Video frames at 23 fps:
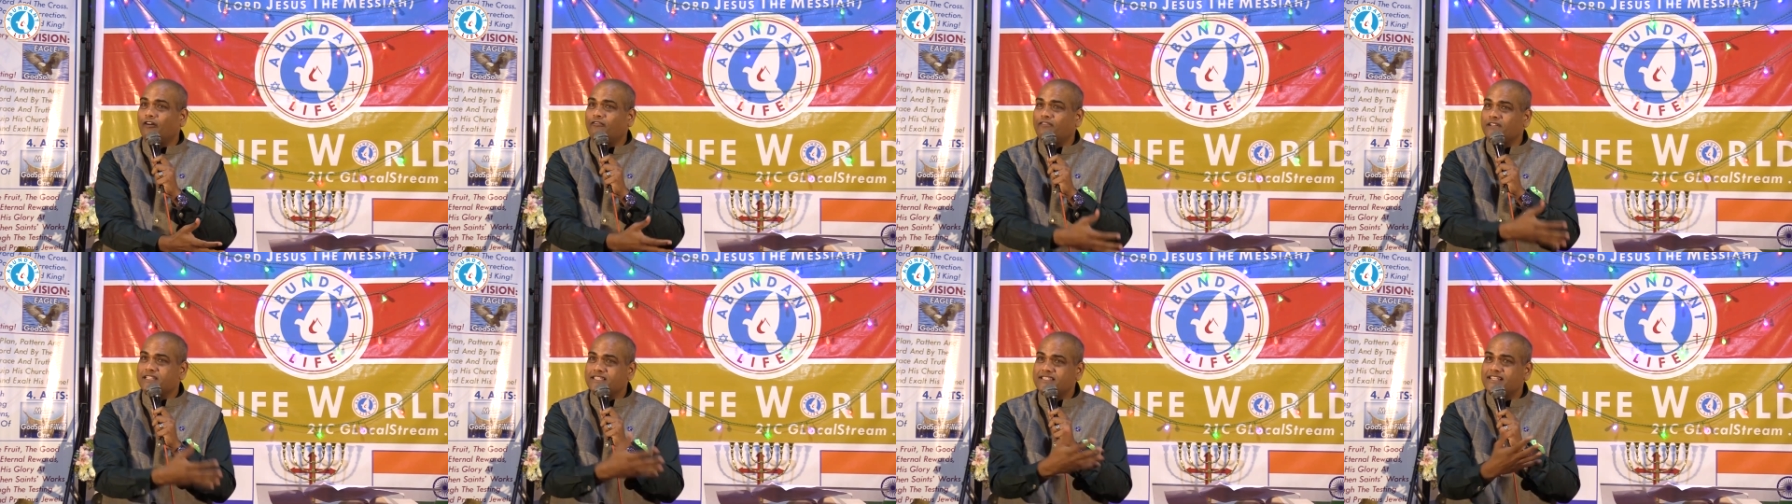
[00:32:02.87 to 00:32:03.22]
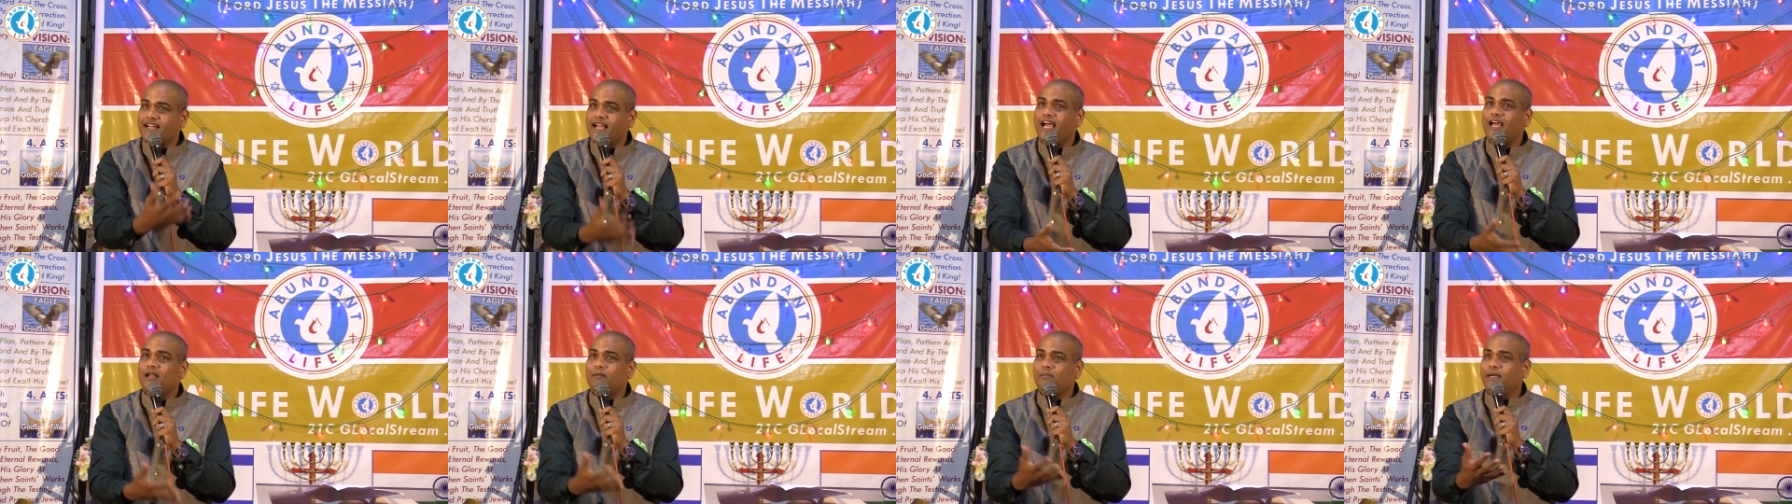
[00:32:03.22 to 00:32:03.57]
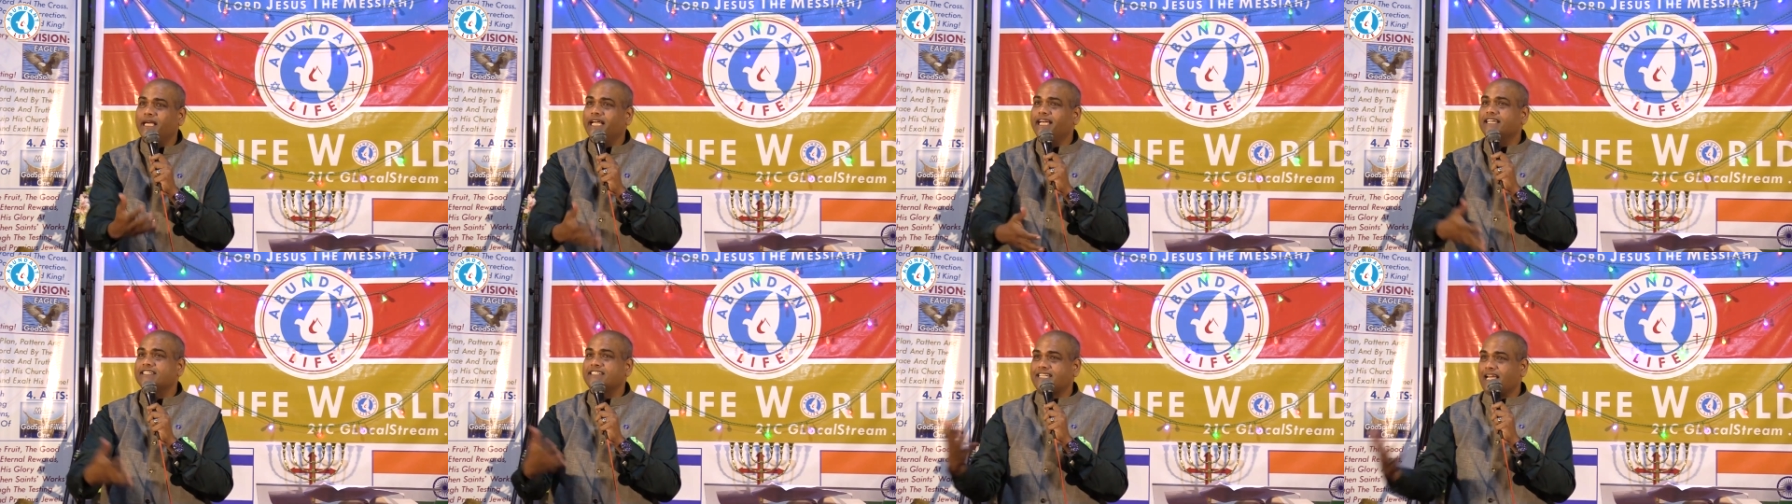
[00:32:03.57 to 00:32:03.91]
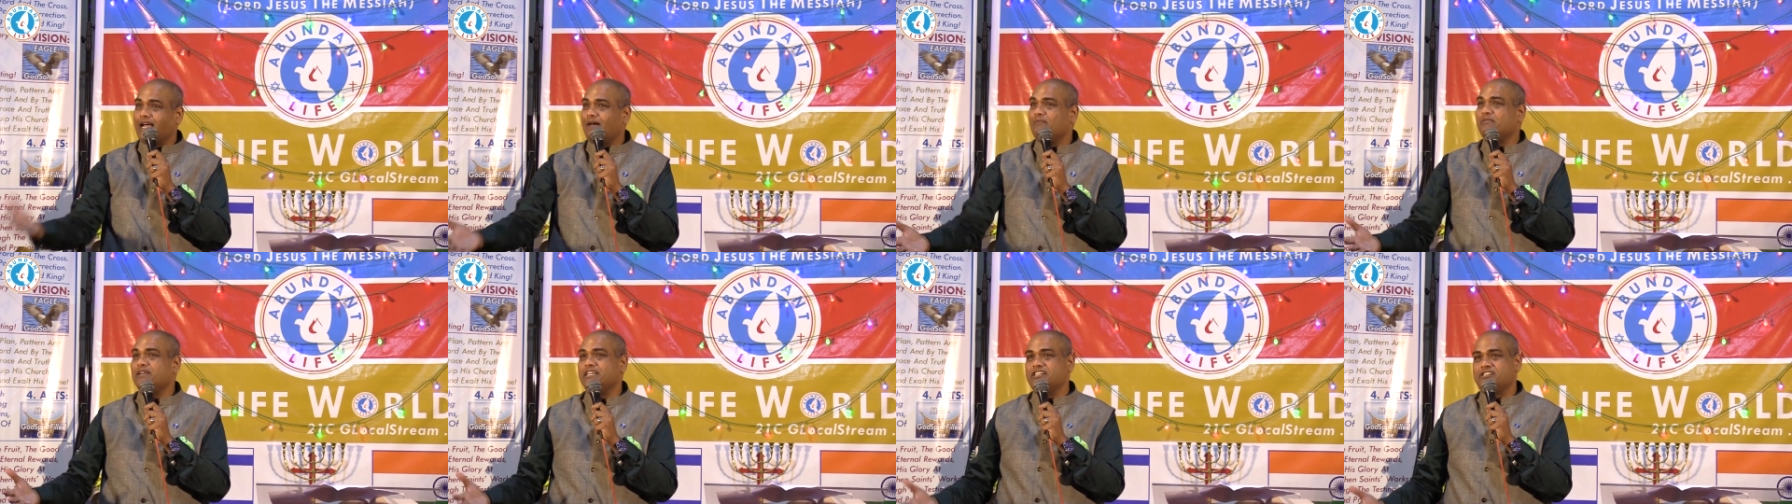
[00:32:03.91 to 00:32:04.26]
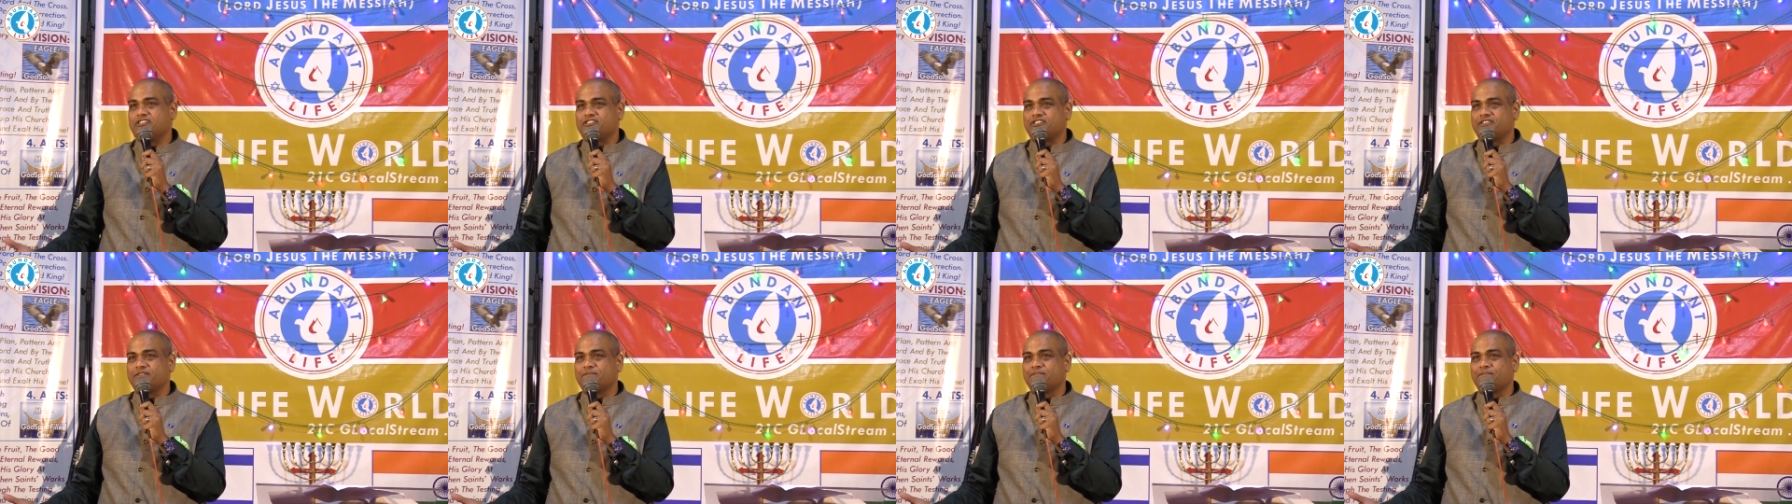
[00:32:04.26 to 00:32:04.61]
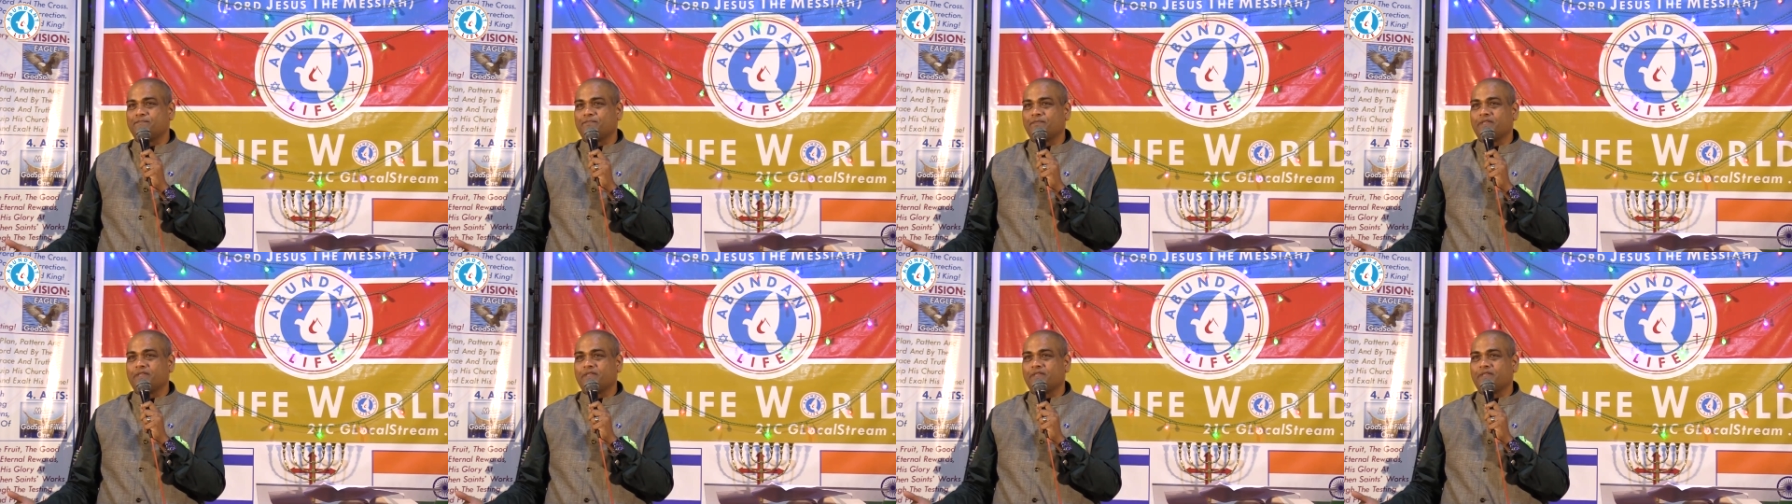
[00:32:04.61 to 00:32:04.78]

of Israel being established.